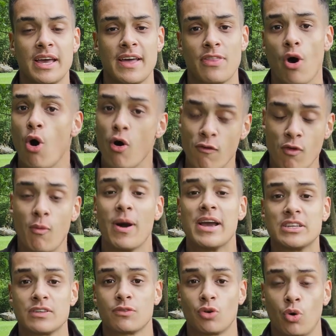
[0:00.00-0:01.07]
There are other
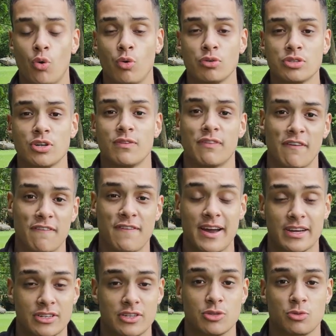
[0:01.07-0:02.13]
ways, of course, other
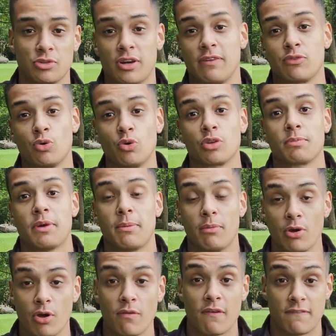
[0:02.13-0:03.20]
factors which I have talked about in my
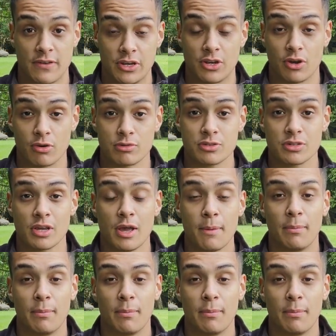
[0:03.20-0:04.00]
other videos,